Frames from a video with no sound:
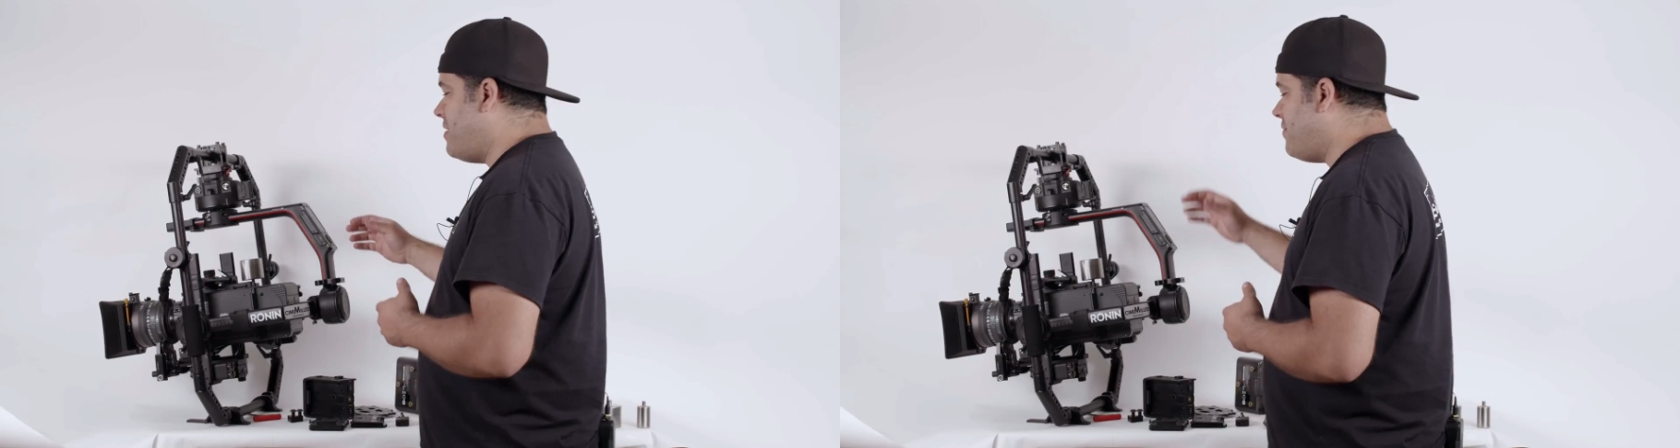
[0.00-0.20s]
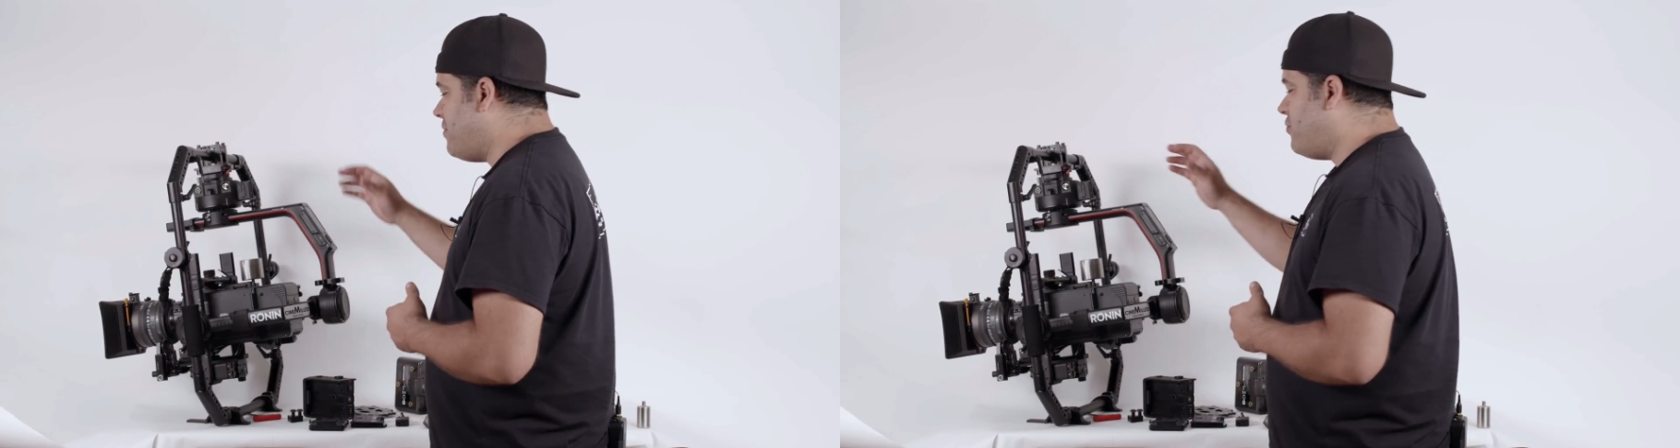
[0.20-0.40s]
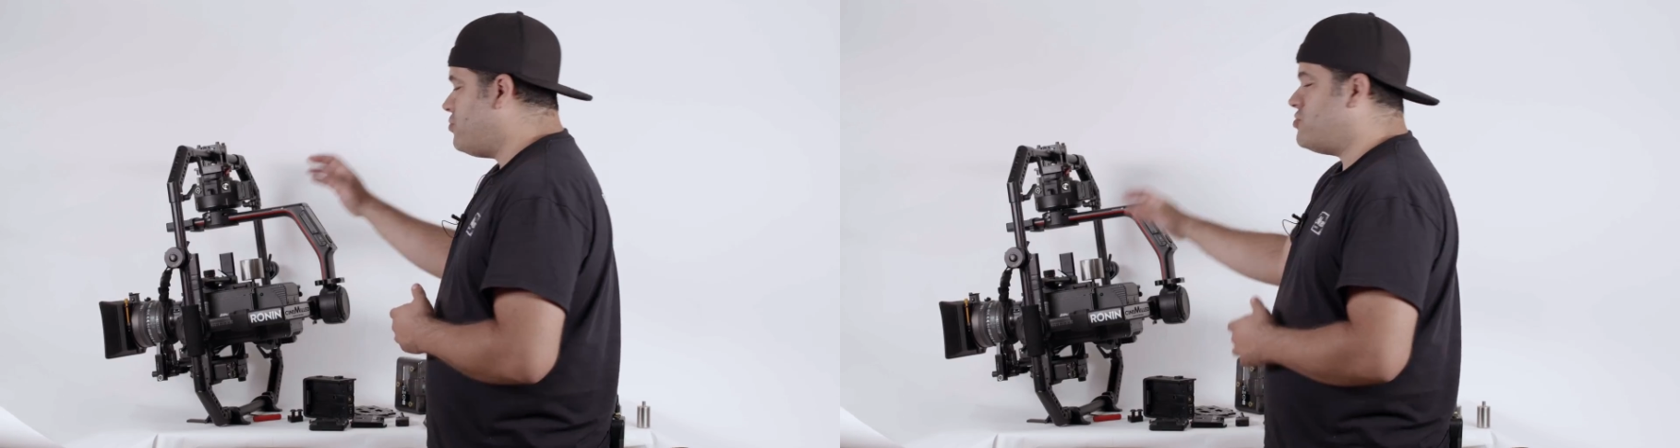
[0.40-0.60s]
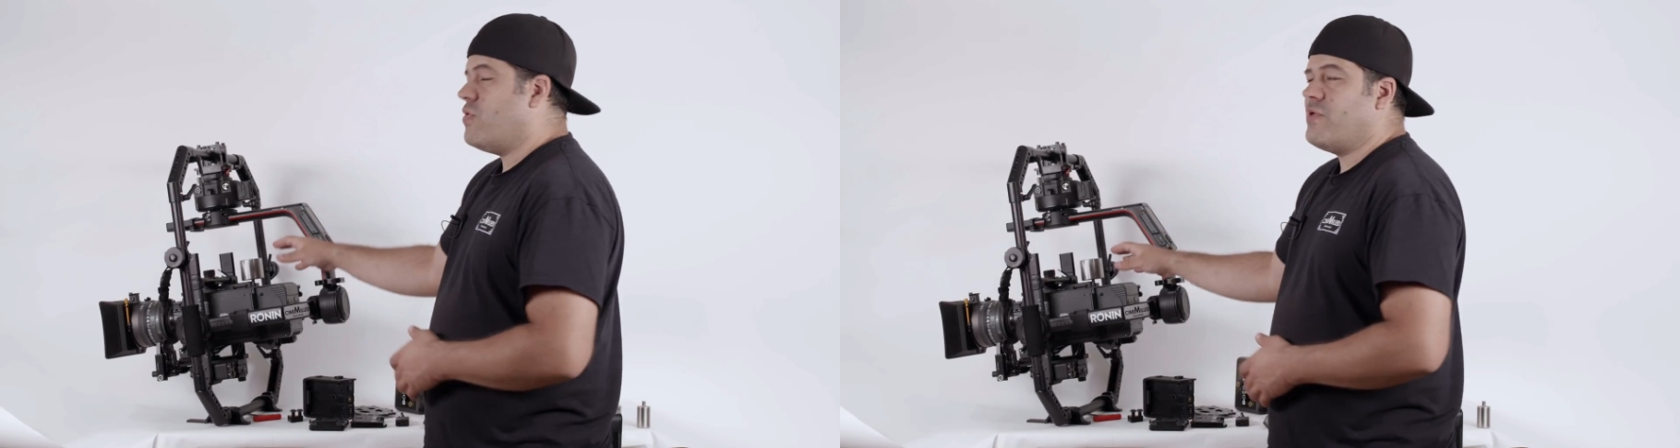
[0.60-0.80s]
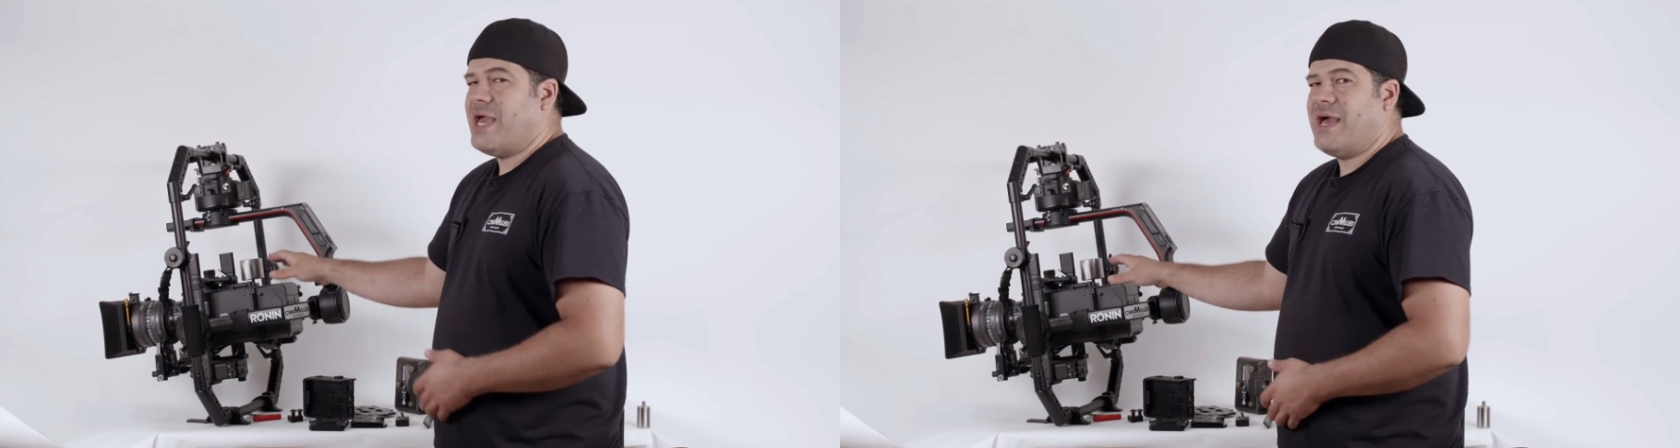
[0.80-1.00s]
even if you
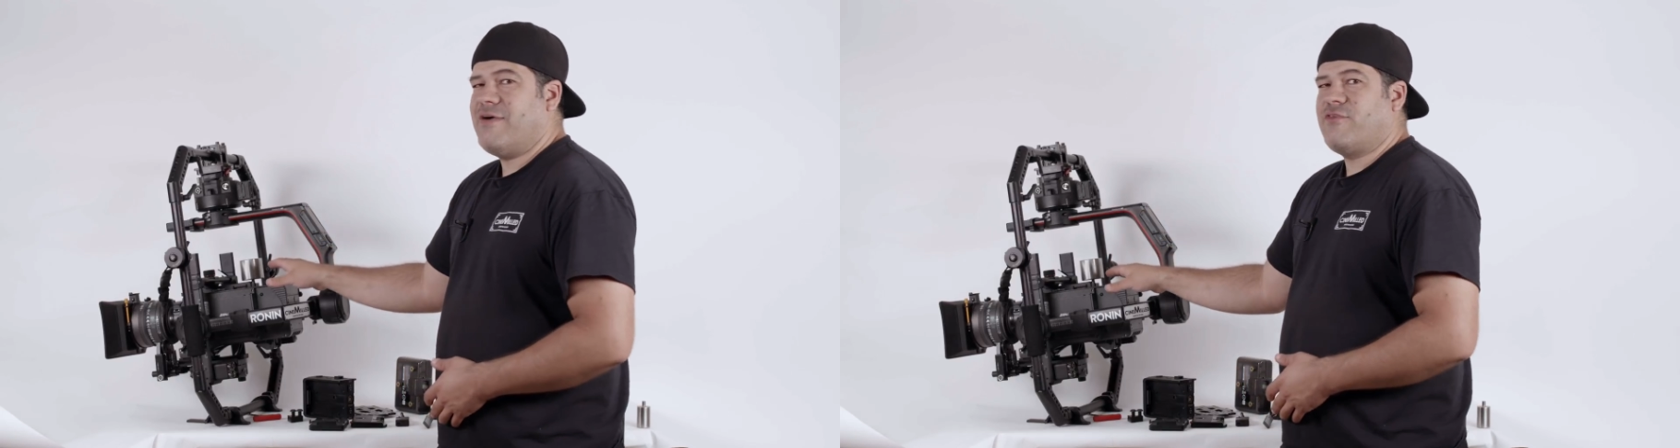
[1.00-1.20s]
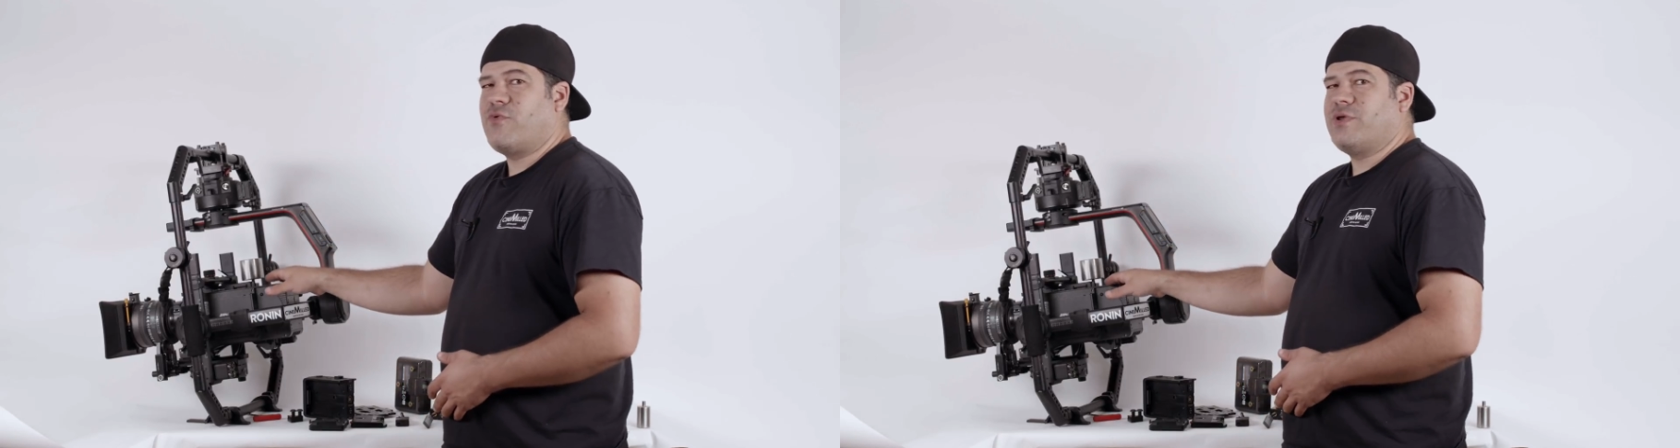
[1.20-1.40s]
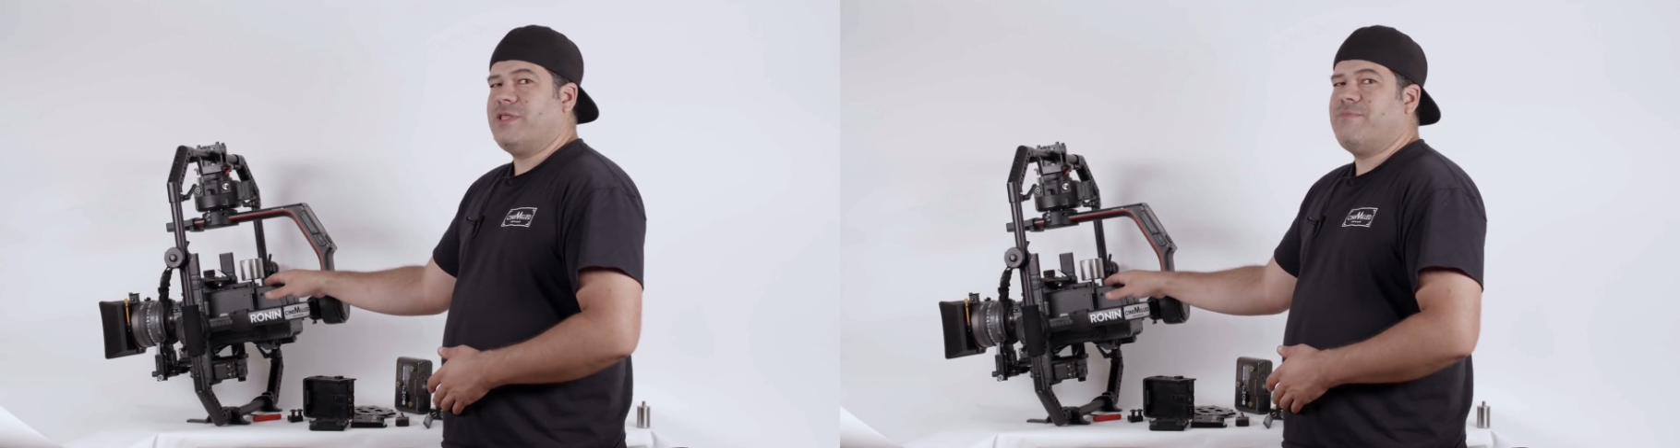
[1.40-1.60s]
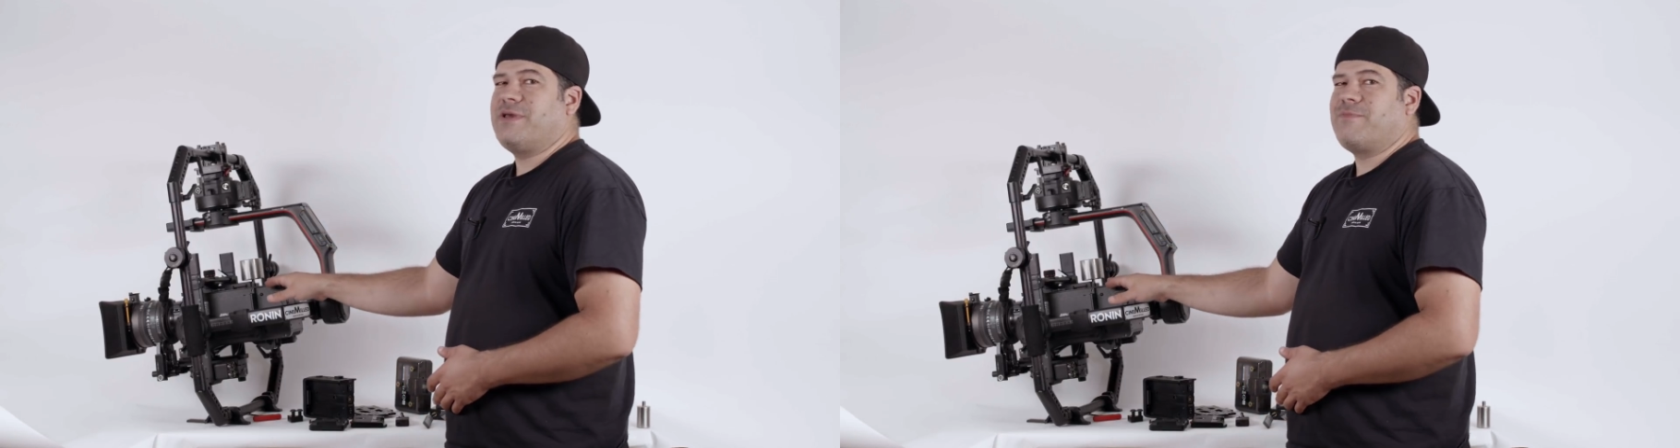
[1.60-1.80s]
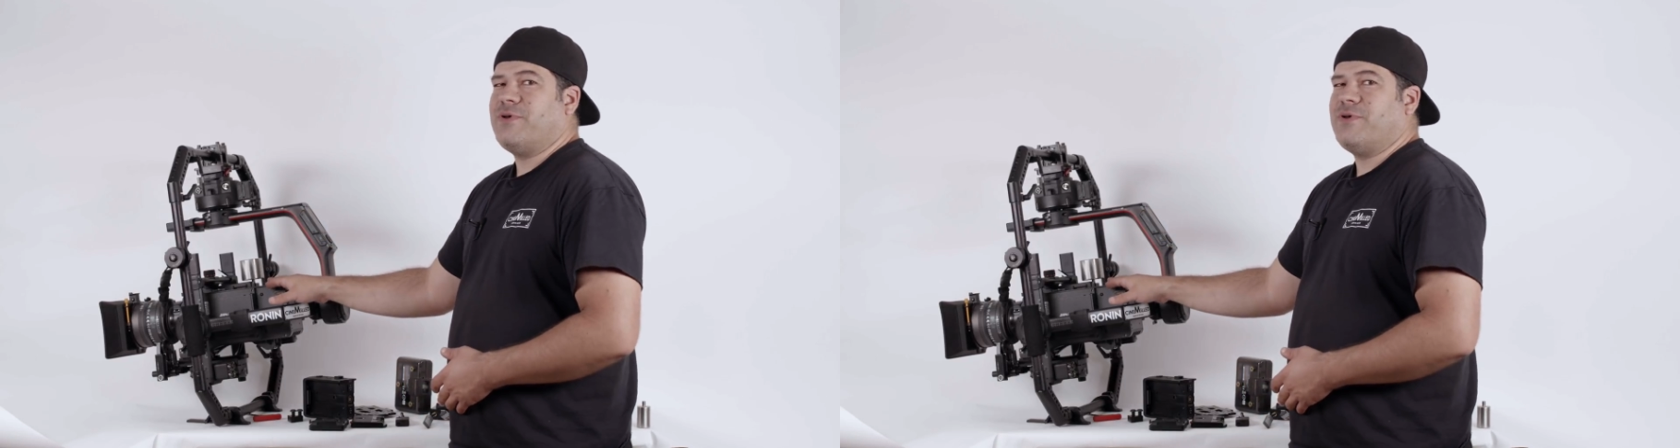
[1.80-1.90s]
don't have a really big